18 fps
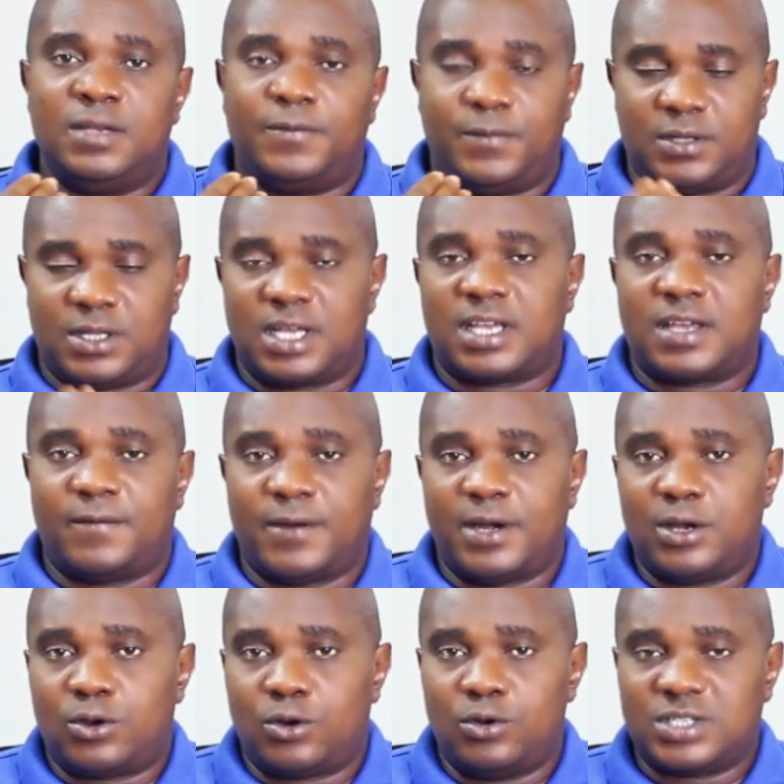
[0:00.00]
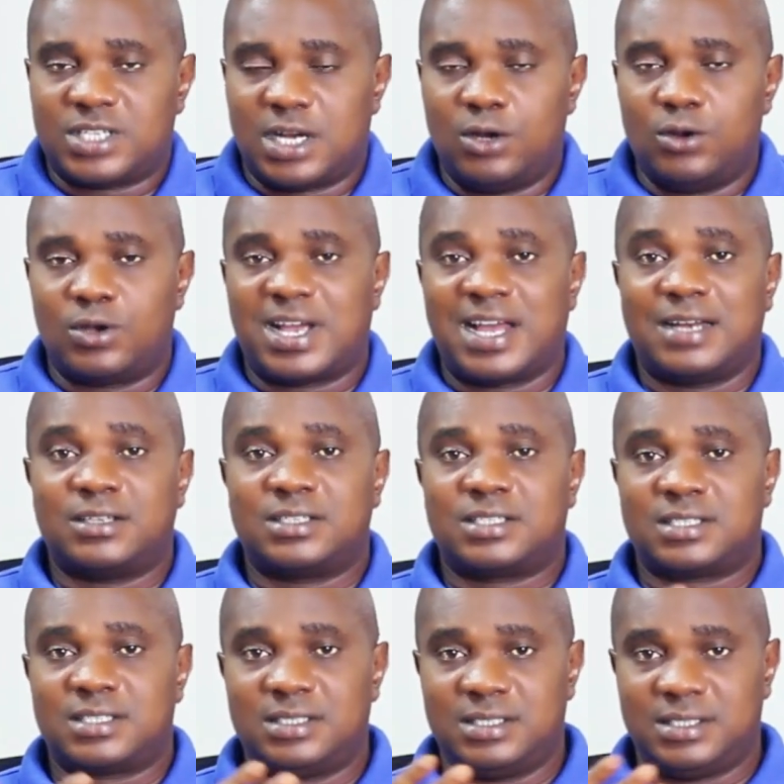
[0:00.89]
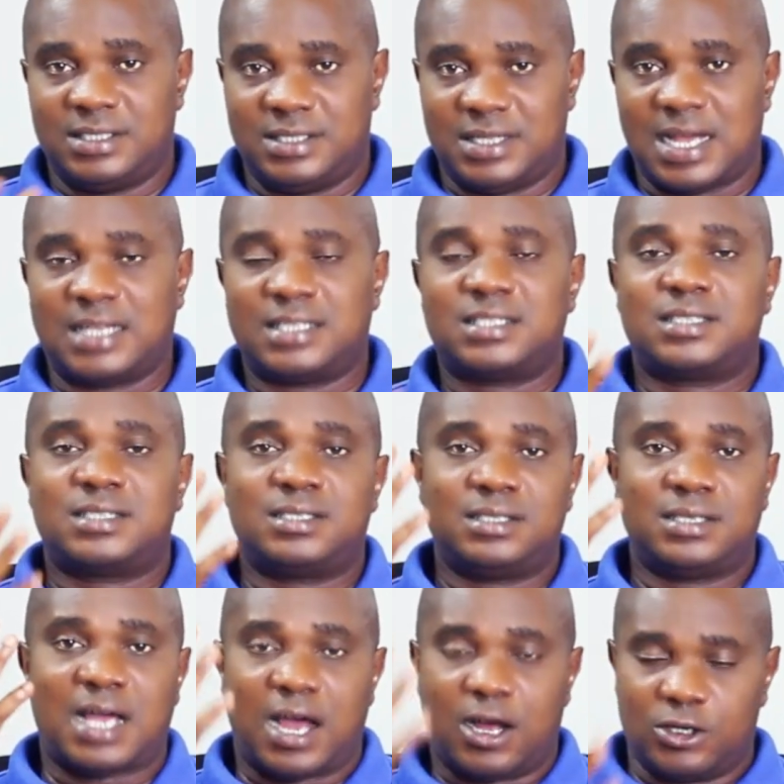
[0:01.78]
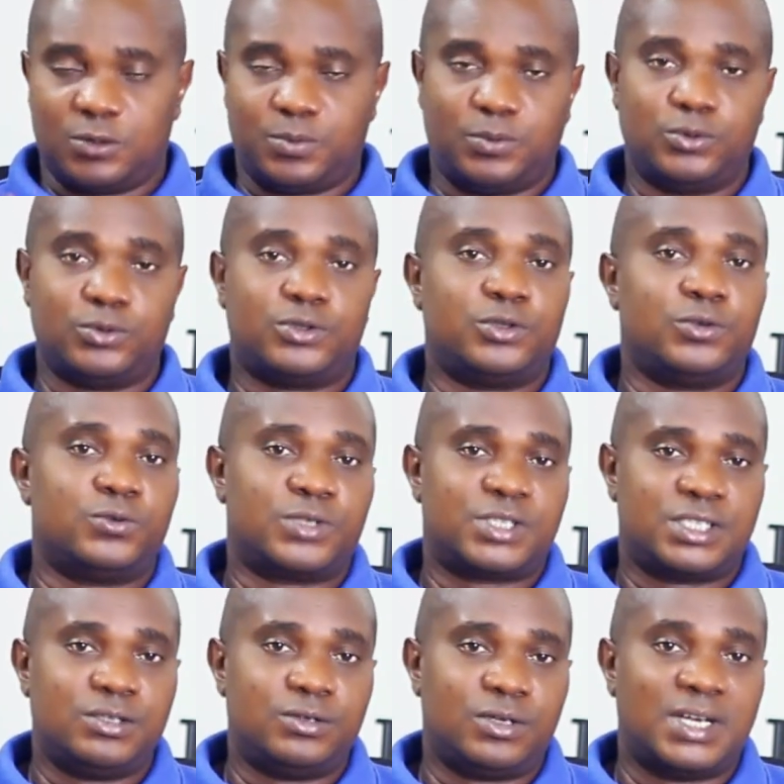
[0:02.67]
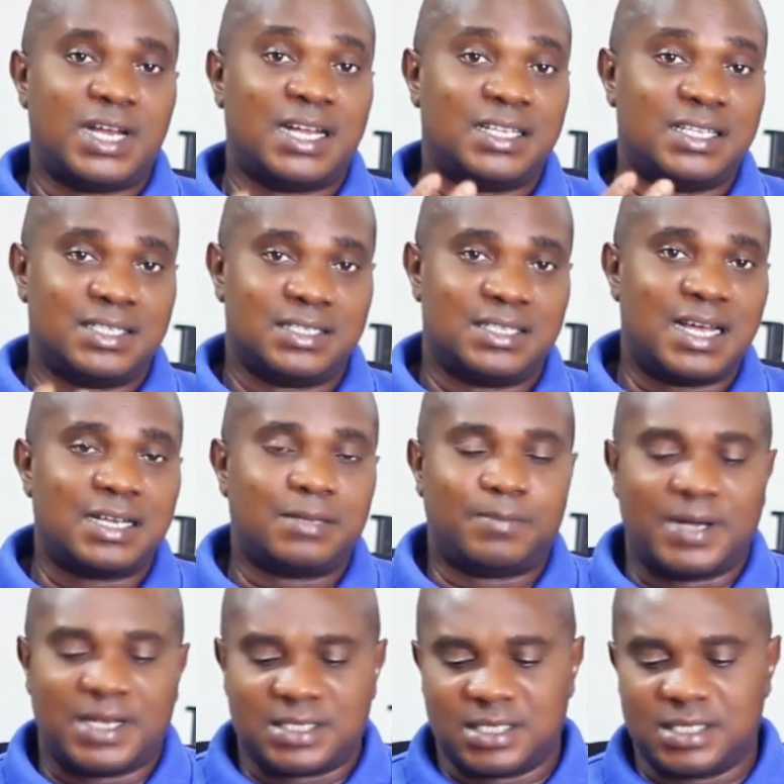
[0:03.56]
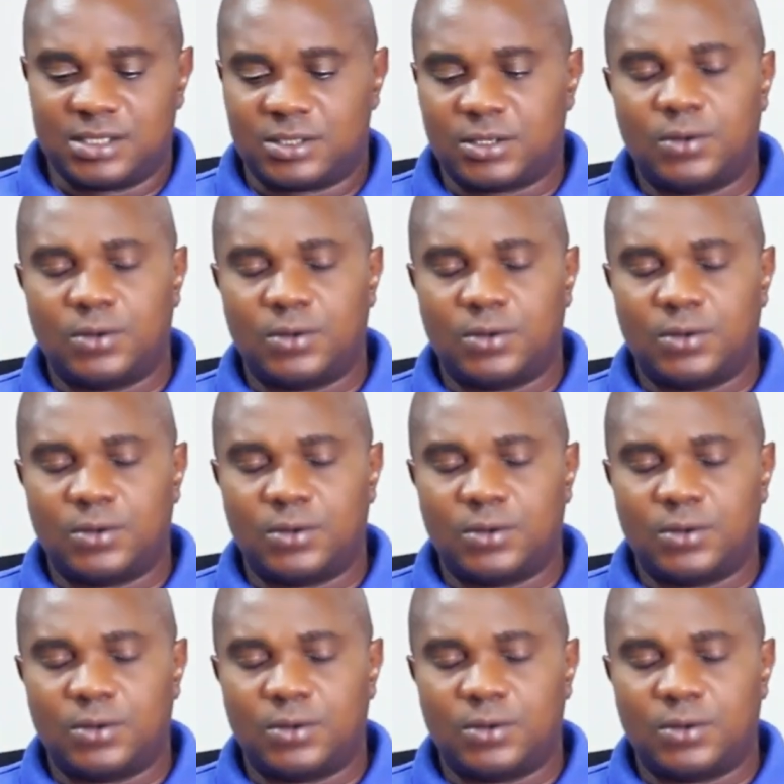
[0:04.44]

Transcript: if you take a very closer look at that output, you still know that is that person.